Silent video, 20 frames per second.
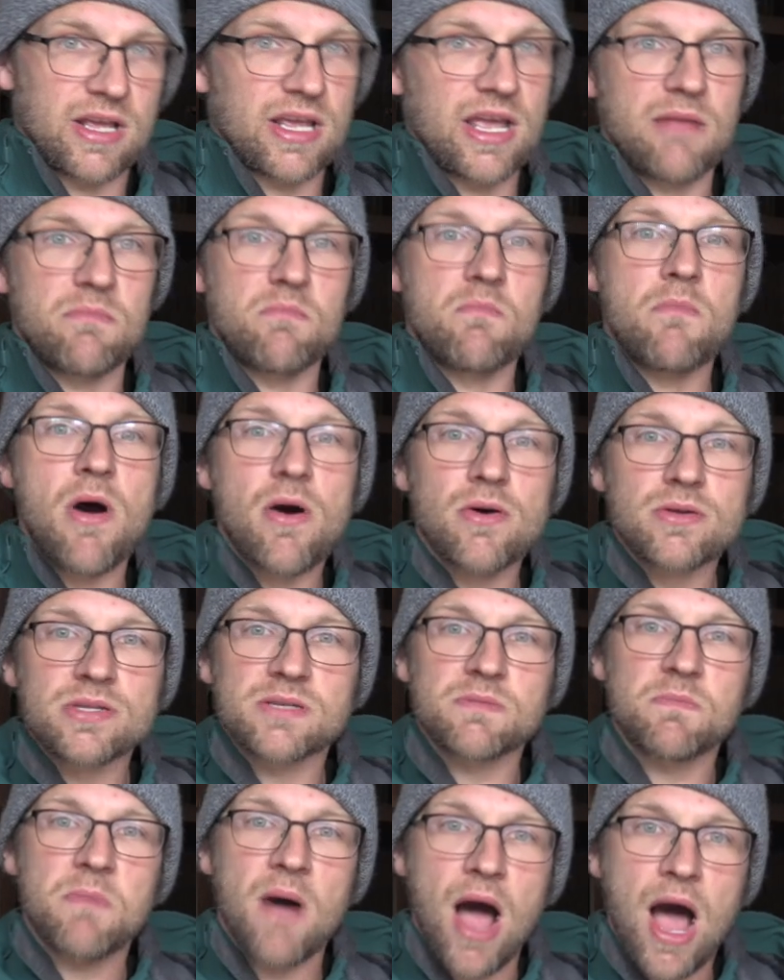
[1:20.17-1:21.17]
Again,
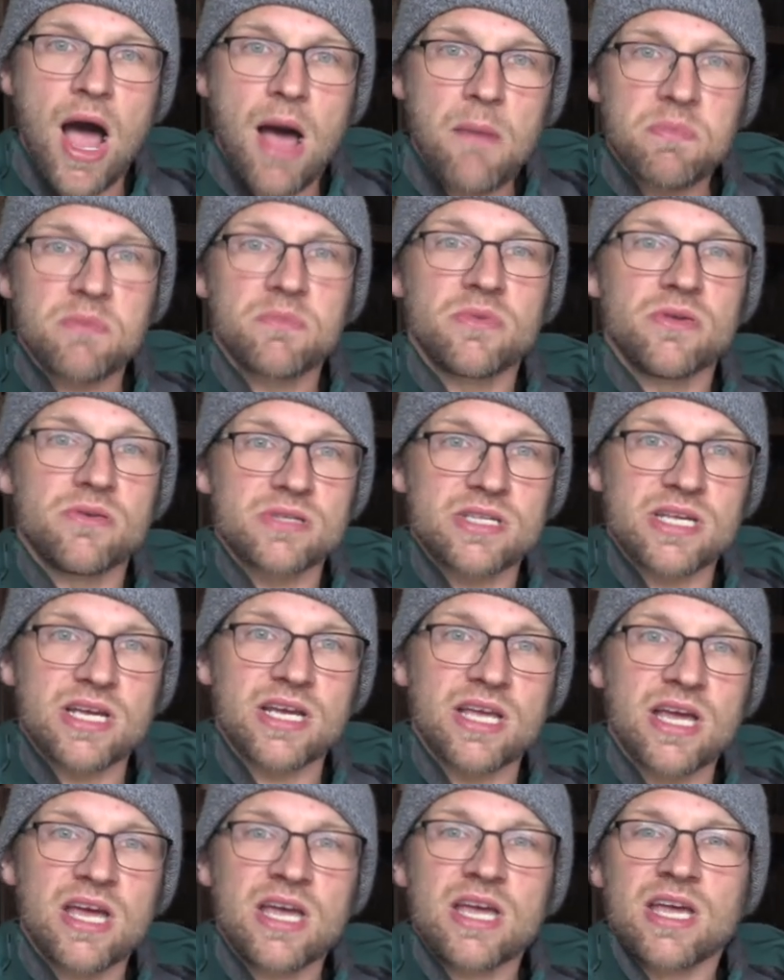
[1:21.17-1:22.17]
most pop
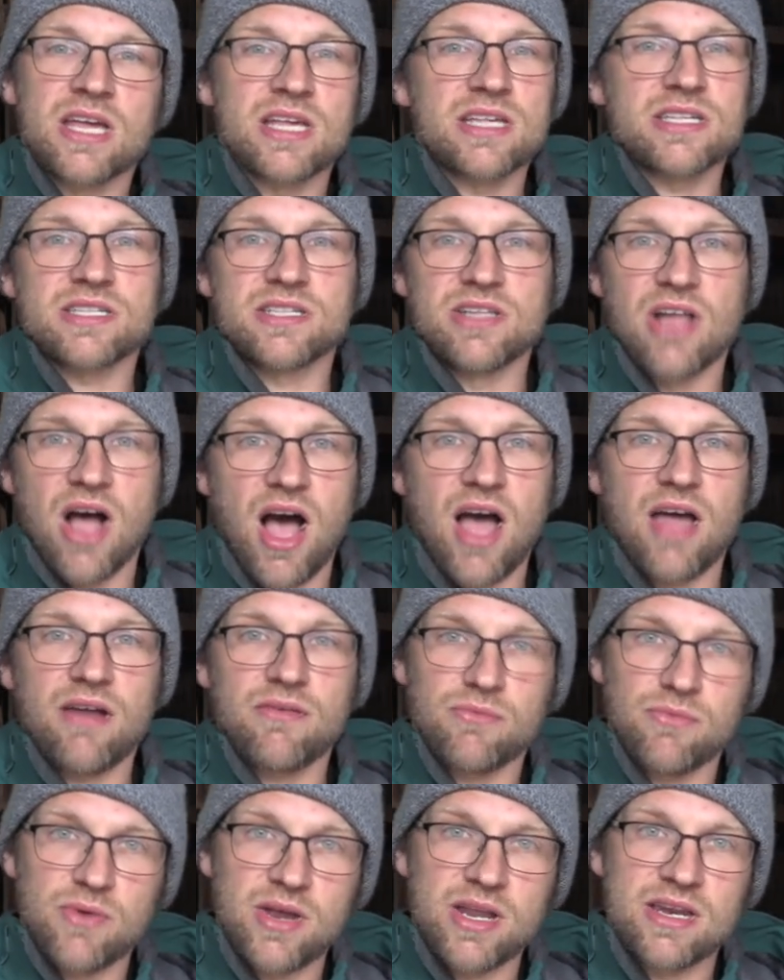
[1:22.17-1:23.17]
music is not
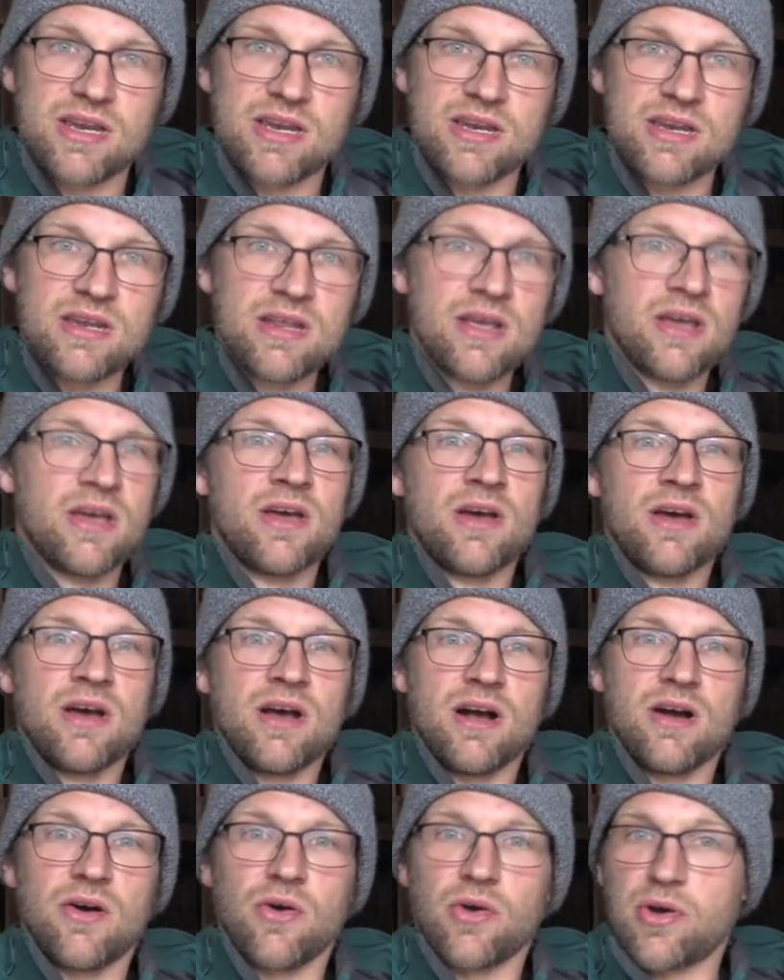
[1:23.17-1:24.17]
written
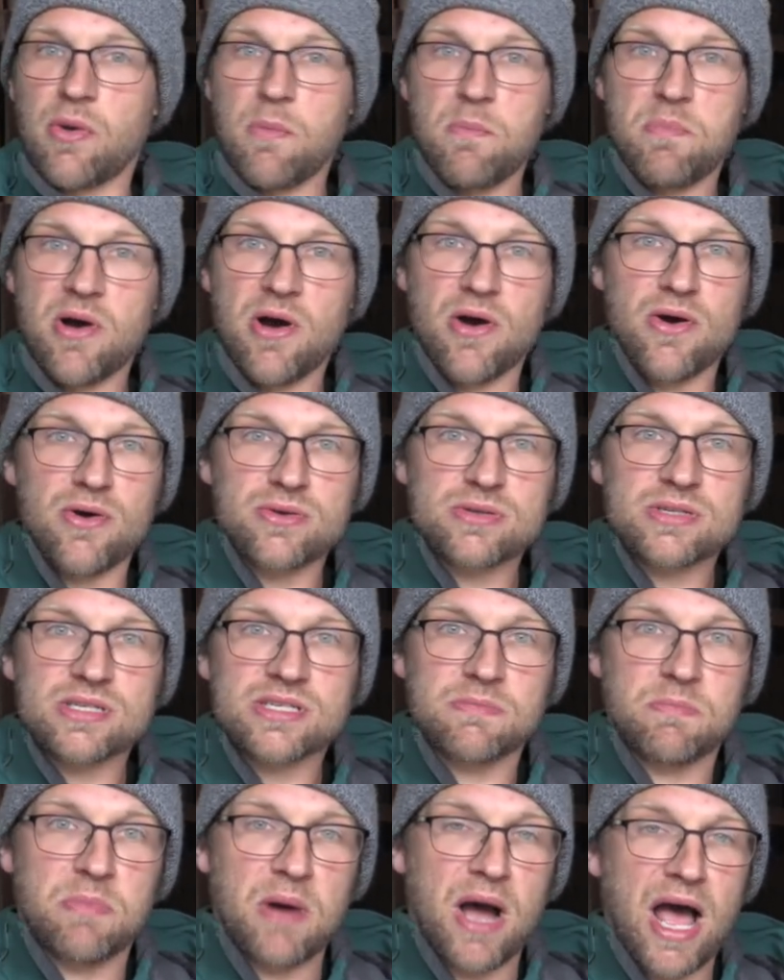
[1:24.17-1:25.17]
or
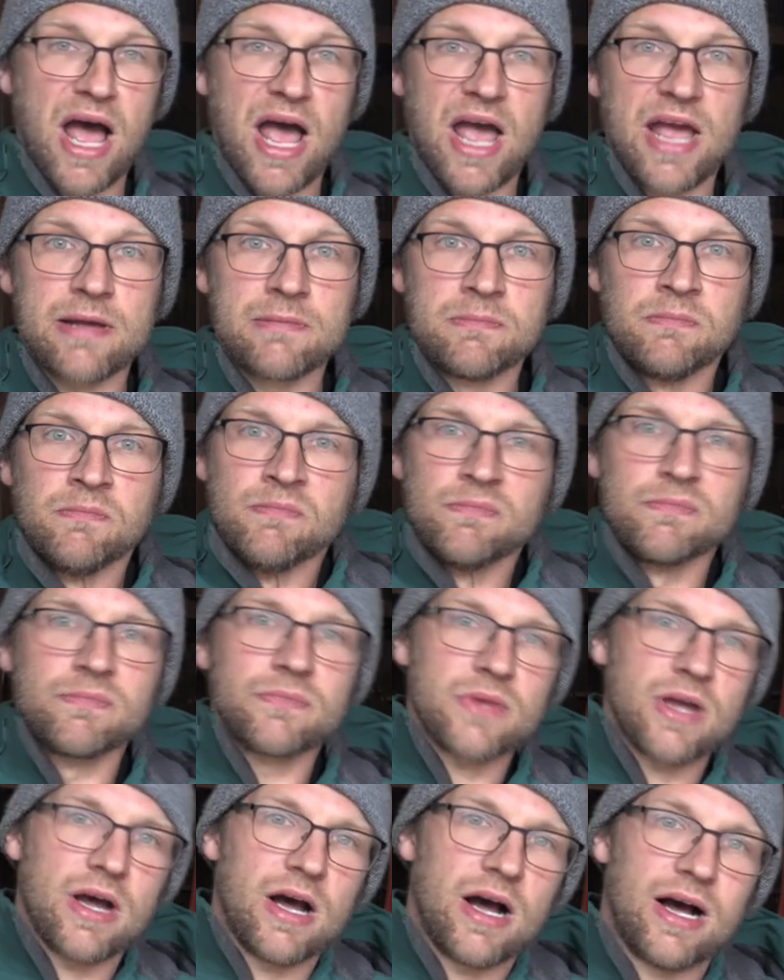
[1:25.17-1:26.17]
composed by
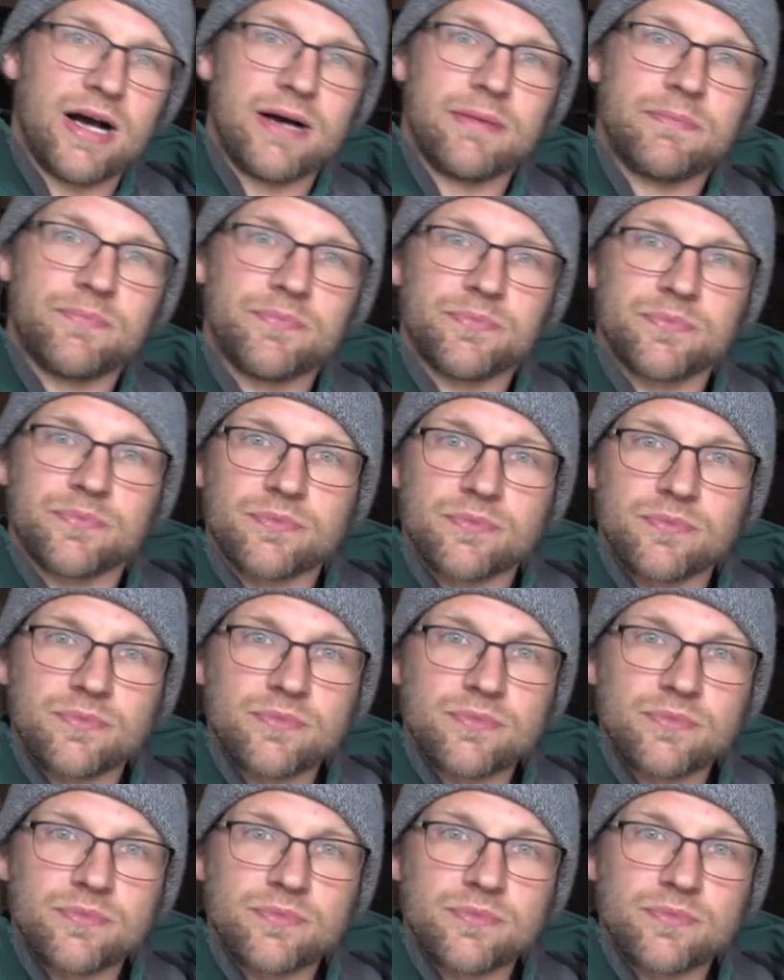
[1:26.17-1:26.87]
um,